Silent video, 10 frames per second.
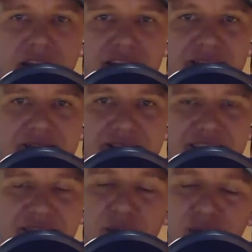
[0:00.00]

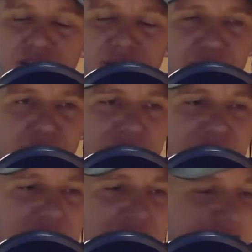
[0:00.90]

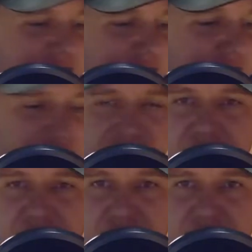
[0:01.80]

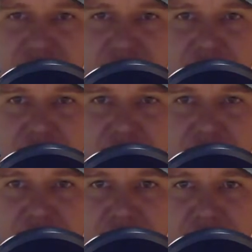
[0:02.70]

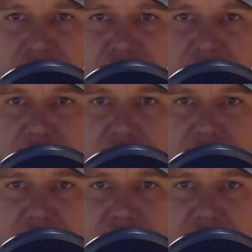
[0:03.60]
This person isn't speaking.